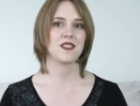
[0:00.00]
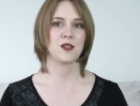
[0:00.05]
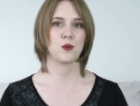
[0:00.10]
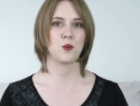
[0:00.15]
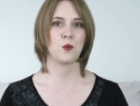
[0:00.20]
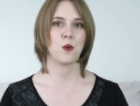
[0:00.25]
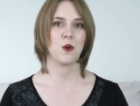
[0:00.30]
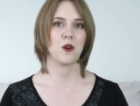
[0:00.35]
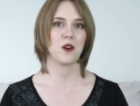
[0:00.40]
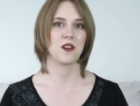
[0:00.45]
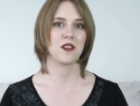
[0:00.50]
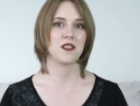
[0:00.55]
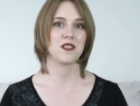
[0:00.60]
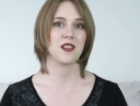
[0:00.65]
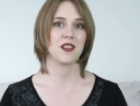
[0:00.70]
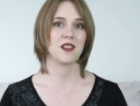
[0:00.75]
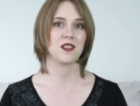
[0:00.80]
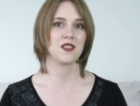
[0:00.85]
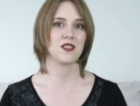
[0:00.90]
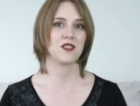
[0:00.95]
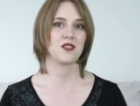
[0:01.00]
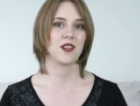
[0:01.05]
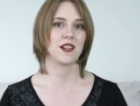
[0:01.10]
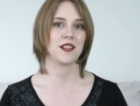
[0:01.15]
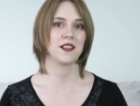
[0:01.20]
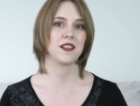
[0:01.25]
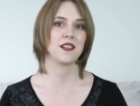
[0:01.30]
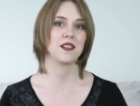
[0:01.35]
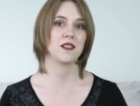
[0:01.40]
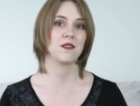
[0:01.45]
towards an
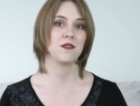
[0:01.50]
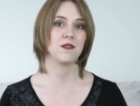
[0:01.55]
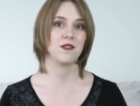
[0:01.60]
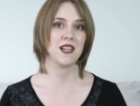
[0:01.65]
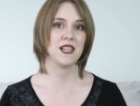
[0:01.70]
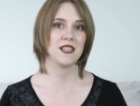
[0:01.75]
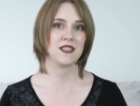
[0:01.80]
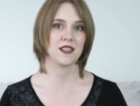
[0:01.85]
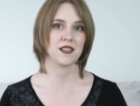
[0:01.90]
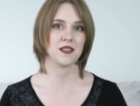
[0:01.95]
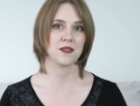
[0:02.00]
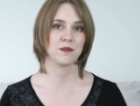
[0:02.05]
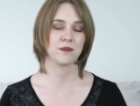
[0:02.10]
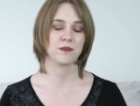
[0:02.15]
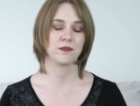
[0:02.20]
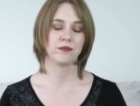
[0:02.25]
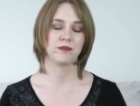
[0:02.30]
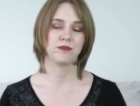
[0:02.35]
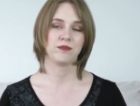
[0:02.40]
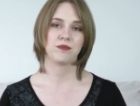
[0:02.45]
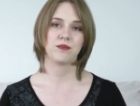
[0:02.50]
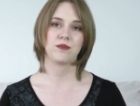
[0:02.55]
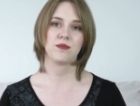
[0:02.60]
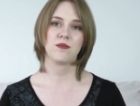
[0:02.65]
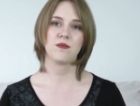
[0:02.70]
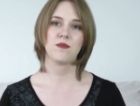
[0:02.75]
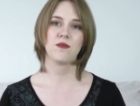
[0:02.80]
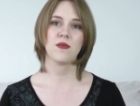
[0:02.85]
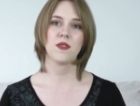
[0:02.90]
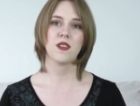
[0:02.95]
Australian visa.
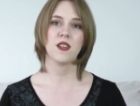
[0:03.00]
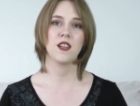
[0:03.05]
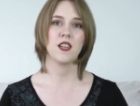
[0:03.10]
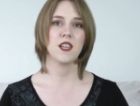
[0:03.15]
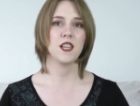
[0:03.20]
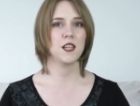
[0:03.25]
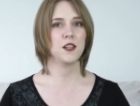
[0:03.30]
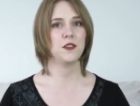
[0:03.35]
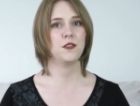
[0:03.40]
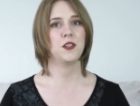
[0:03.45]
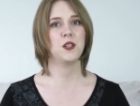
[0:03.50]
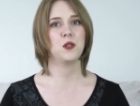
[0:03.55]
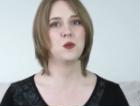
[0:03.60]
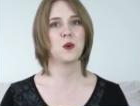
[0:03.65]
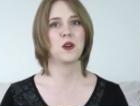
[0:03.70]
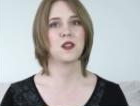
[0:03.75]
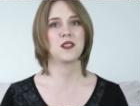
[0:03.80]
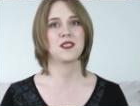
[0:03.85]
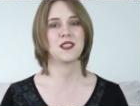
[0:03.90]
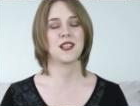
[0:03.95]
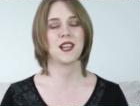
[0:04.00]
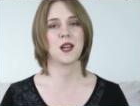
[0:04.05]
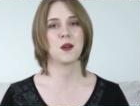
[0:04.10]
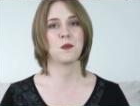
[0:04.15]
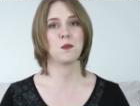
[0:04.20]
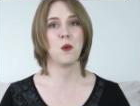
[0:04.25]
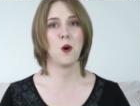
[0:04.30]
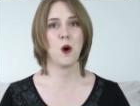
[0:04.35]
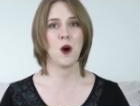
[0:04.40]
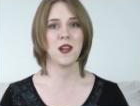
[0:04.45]
If you want to
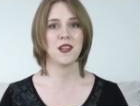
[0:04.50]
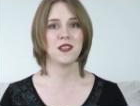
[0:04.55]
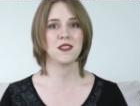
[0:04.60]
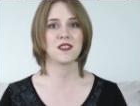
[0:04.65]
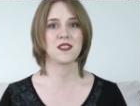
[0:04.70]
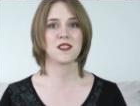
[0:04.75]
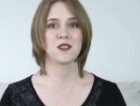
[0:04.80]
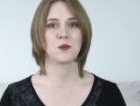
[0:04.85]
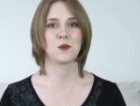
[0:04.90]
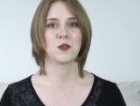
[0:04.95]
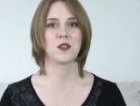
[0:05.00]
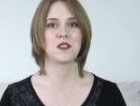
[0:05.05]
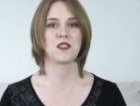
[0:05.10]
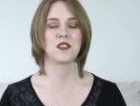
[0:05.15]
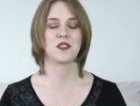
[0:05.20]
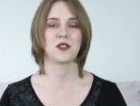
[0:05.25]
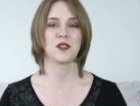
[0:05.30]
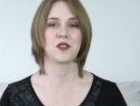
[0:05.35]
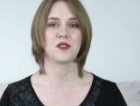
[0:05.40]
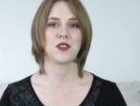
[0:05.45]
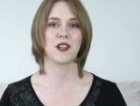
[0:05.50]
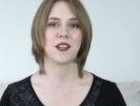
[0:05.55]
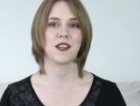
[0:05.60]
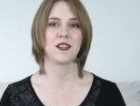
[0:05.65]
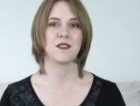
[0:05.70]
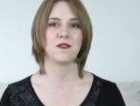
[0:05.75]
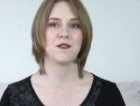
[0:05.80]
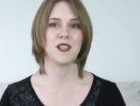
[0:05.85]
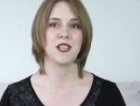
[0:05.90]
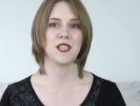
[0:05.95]
get points towards your
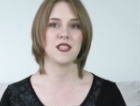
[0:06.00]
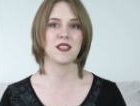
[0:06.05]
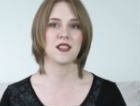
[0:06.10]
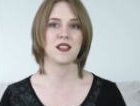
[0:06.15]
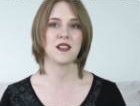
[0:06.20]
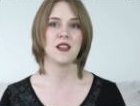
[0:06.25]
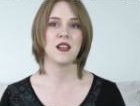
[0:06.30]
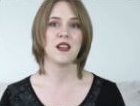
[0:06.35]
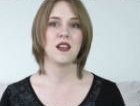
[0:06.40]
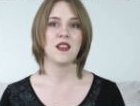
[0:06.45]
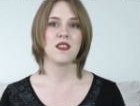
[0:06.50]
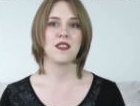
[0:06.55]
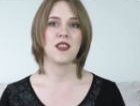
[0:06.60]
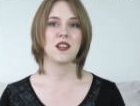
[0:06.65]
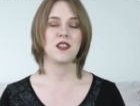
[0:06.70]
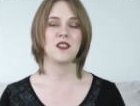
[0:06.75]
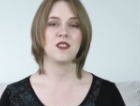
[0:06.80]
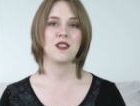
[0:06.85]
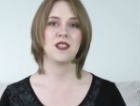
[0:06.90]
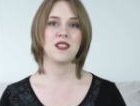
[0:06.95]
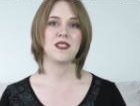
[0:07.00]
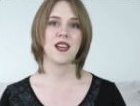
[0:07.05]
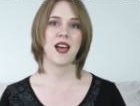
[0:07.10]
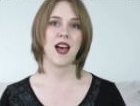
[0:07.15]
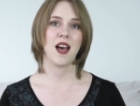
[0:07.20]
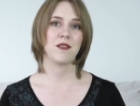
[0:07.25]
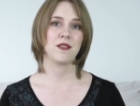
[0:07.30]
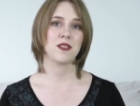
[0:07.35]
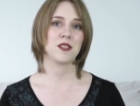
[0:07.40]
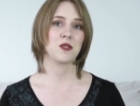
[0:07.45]
Australian visa, then you need to
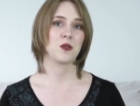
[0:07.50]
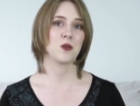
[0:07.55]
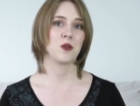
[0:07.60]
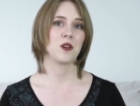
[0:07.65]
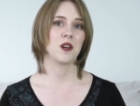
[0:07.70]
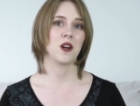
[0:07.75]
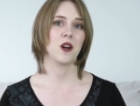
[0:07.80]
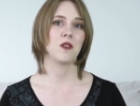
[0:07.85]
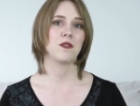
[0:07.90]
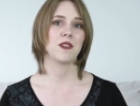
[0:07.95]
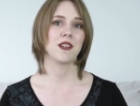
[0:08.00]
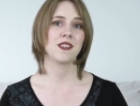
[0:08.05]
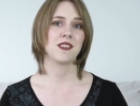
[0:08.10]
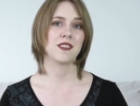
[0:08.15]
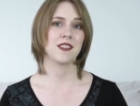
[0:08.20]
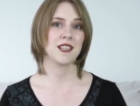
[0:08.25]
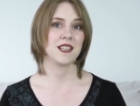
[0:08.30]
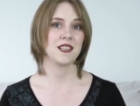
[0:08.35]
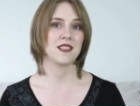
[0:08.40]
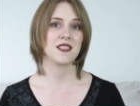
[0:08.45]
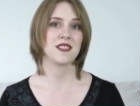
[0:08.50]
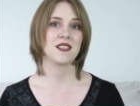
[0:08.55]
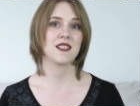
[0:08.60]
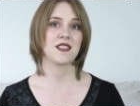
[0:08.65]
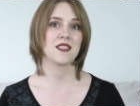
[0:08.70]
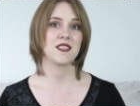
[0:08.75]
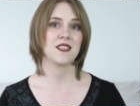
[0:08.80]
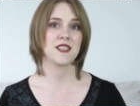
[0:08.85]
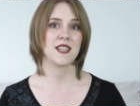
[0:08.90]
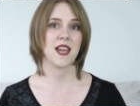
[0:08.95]
have a score of at least
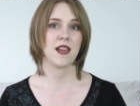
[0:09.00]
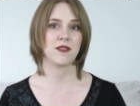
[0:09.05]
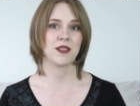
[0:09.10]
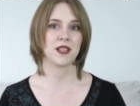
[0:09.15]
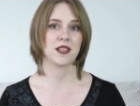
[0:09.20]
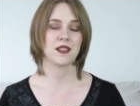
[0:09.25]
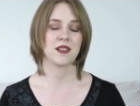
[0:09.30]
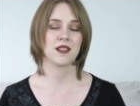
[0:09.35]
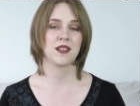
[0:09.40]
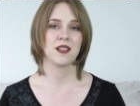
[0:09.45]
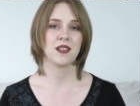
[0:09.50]
7.